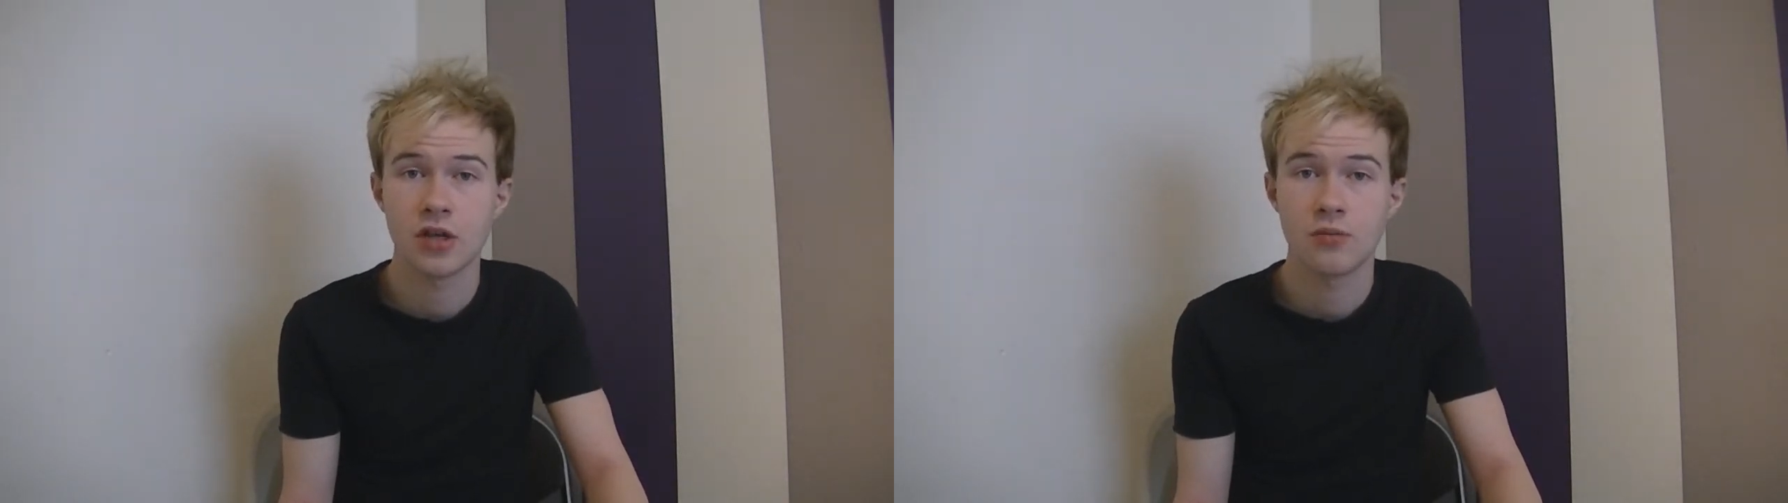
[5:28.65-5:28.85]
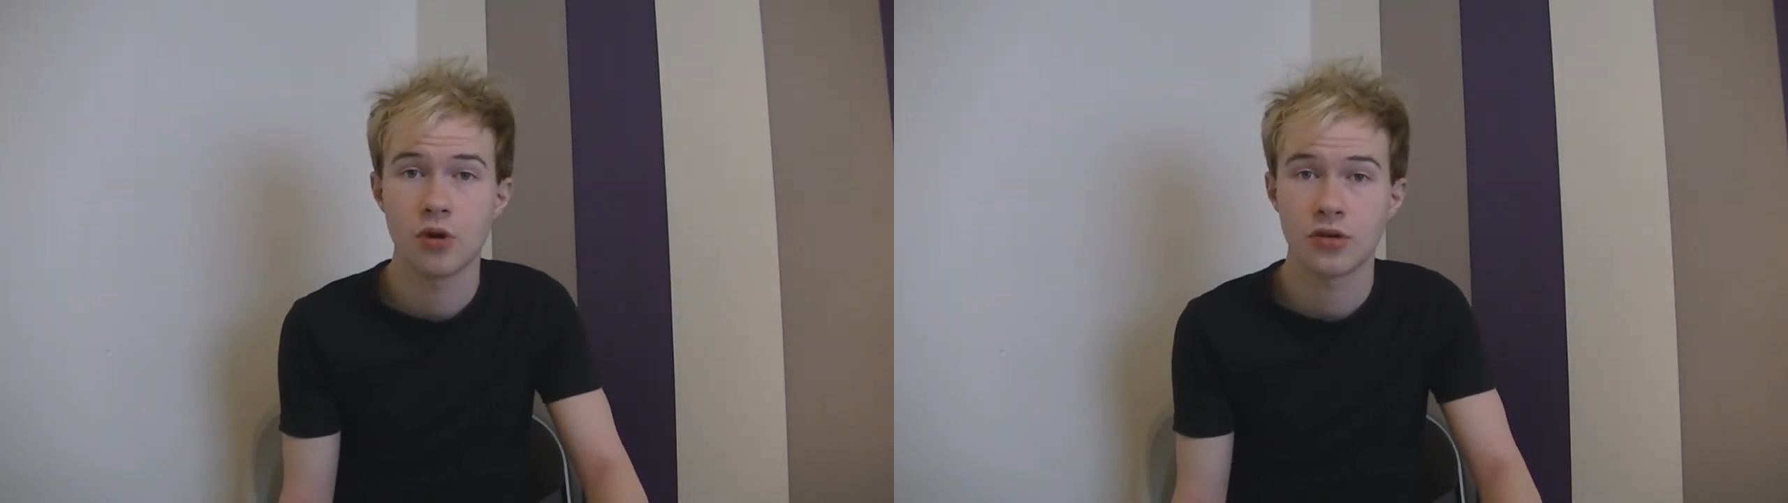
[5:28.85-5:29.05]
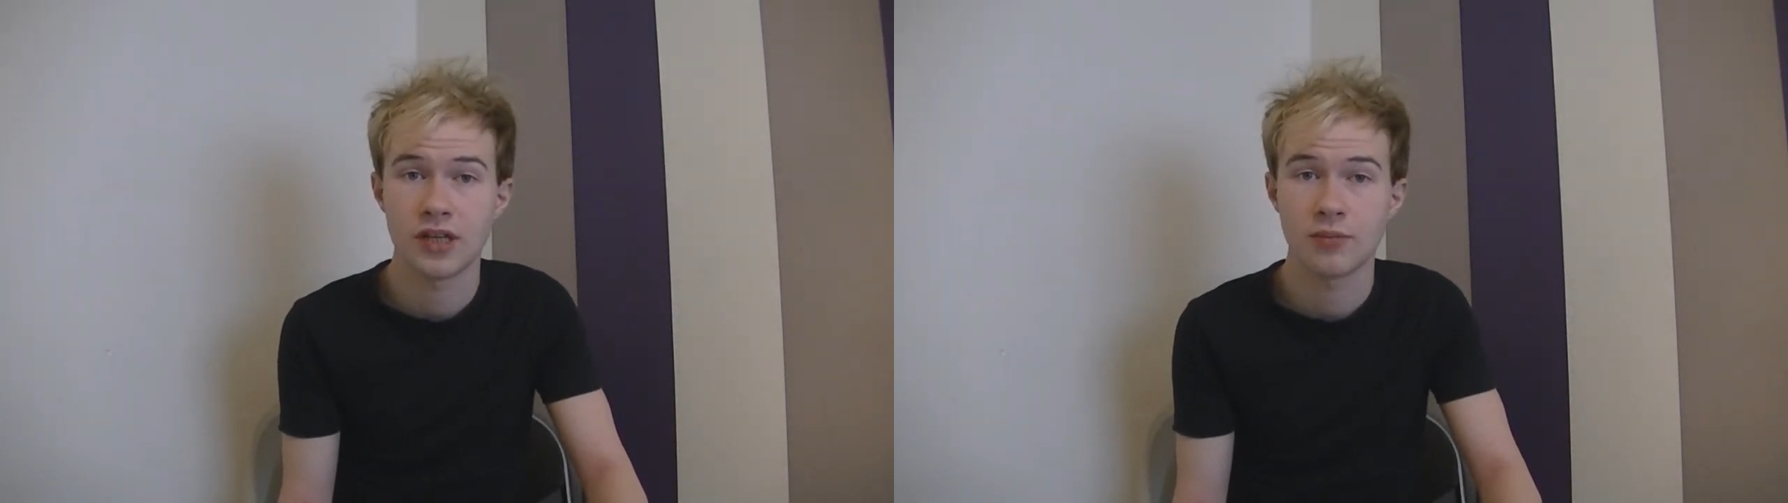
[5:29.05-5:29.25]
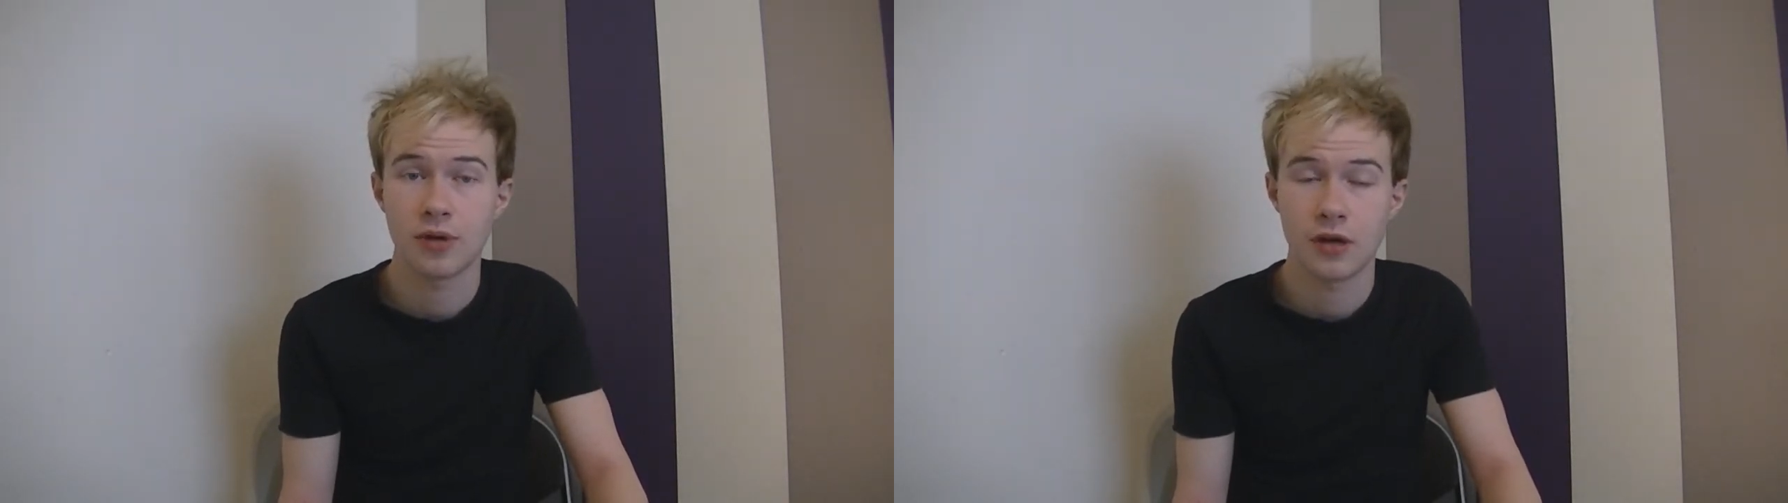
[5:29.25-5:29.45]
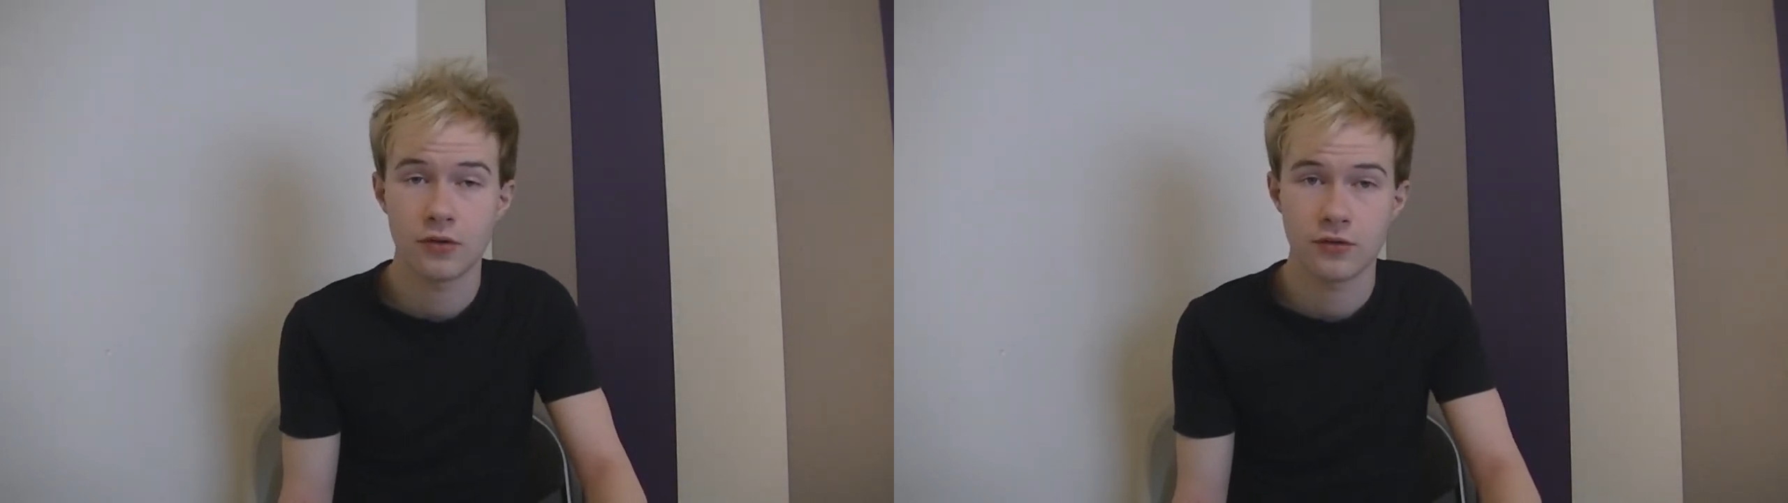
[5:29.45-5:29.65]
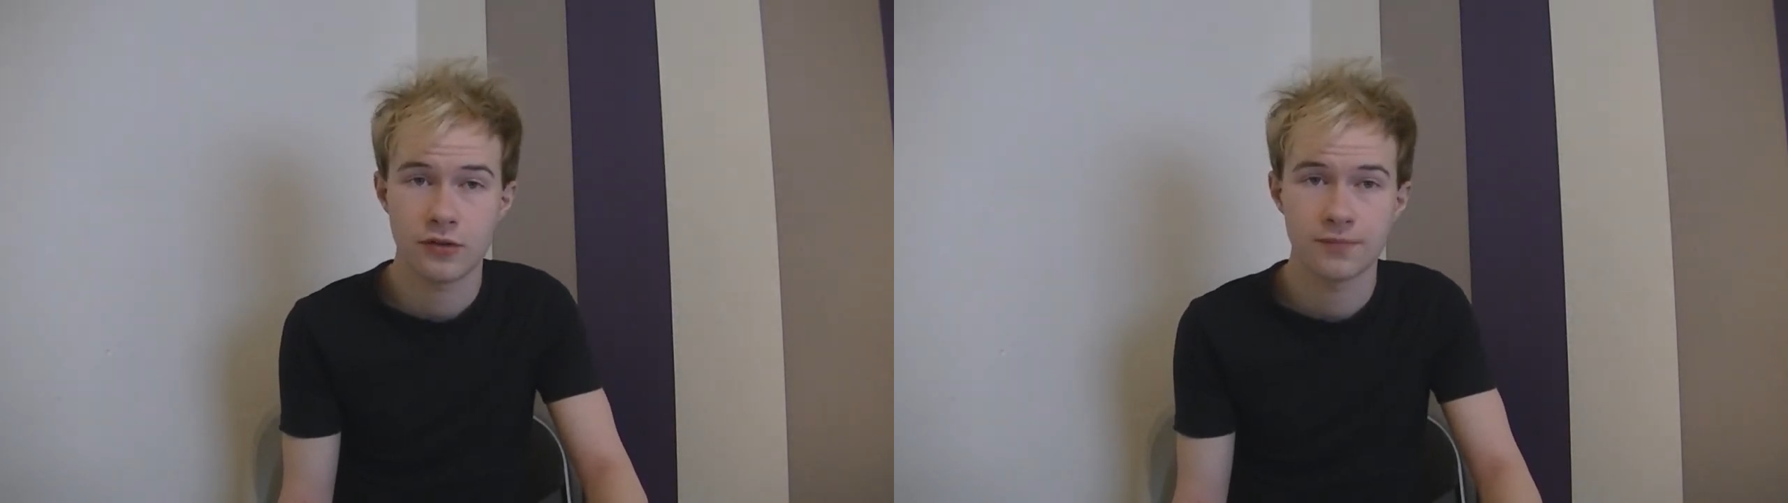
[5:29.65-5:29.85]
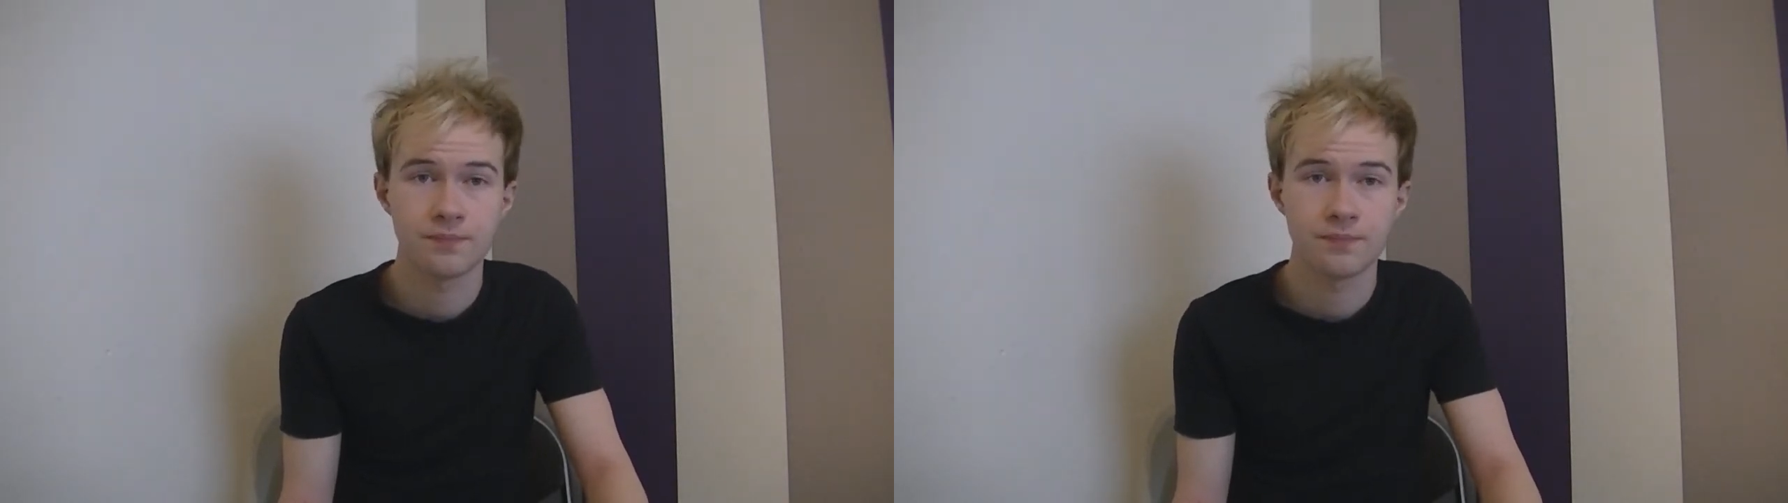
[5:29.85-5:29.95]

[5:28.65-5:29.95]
Morning Post.